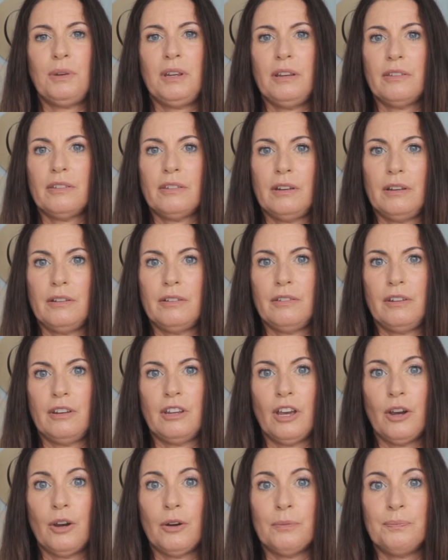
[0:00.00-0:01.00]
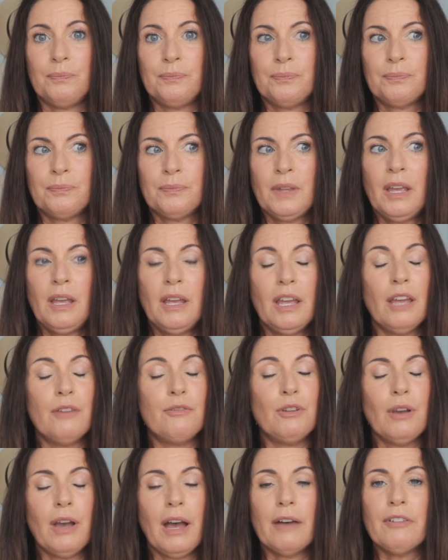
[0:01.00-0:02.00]
piece needs to go. If
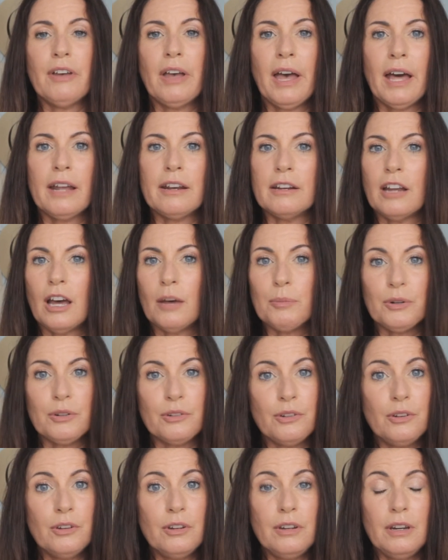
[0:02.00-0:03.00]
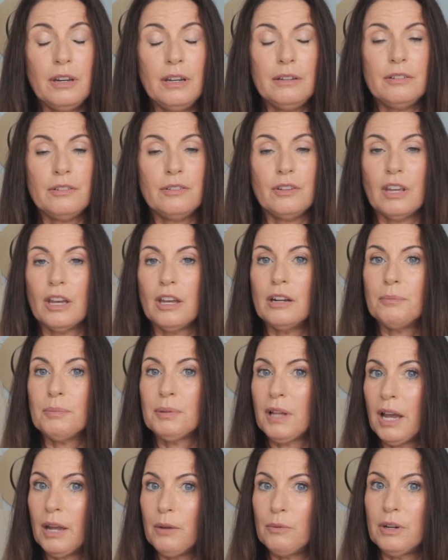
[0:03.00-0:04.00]
you haven't had an opportunity to get
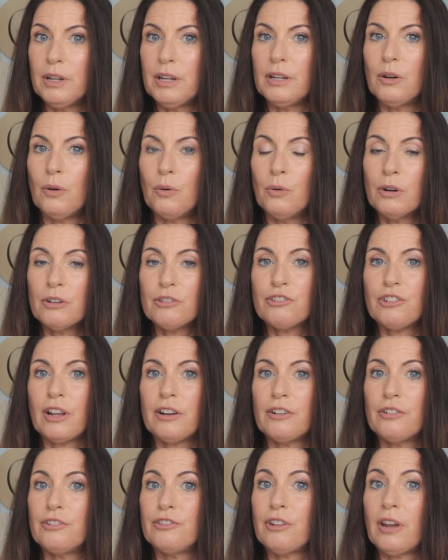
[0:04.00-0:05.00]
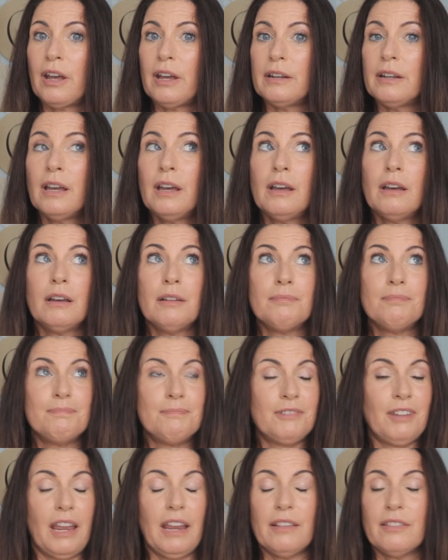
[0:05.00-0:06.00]
plywood or shutters yet,
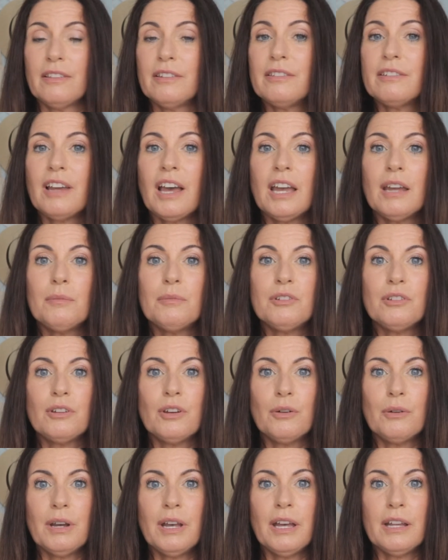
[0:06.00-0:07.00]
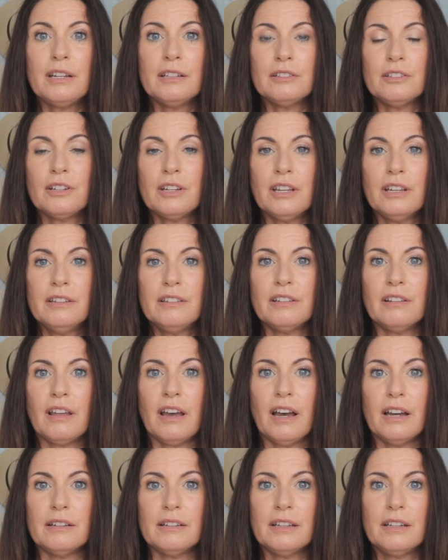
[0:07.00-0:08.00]
take this time to go ahead and look into
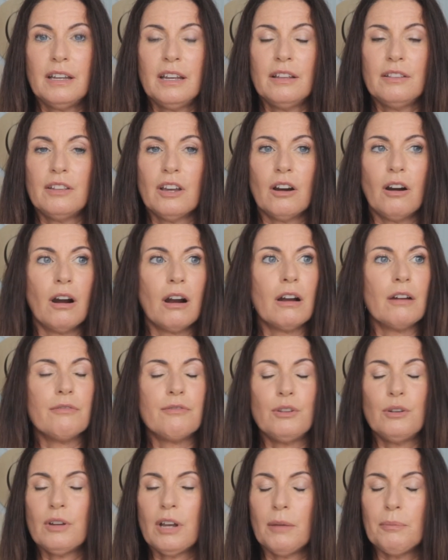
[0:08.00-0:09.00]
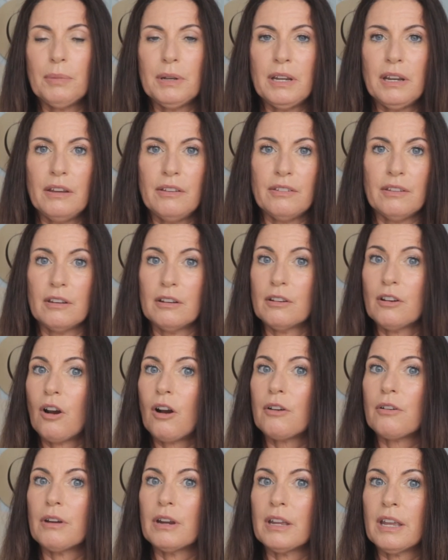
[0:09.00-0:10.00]
that. There are a few companies in
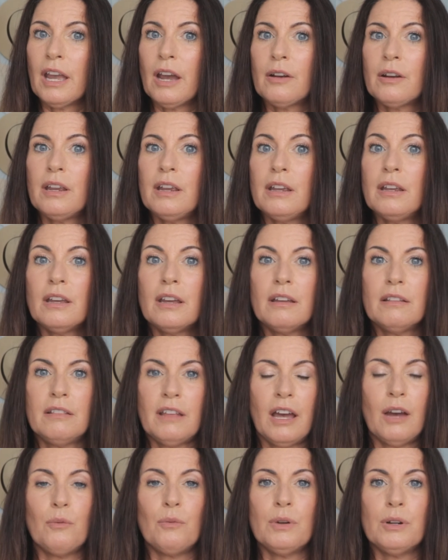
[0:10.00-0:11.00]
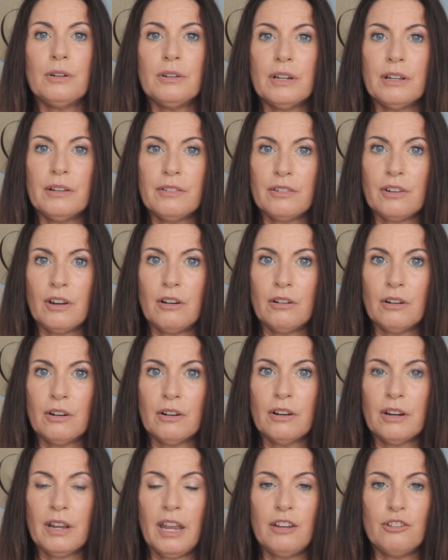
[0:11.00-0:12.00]
Careret County that will install
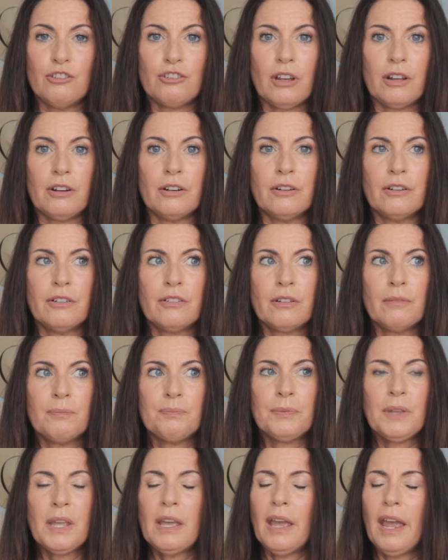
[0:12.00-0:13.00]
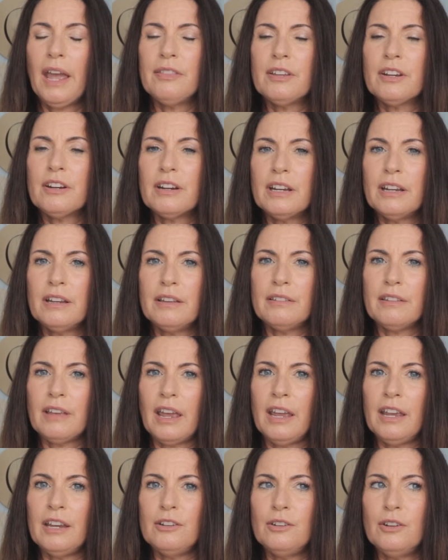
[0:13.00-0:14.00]
hurricane shutters, and there is
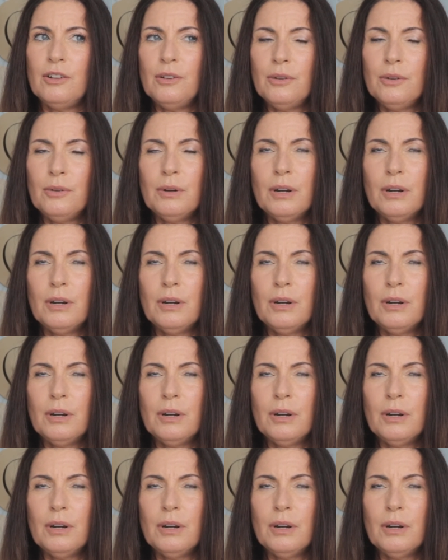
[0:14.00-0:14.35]
a new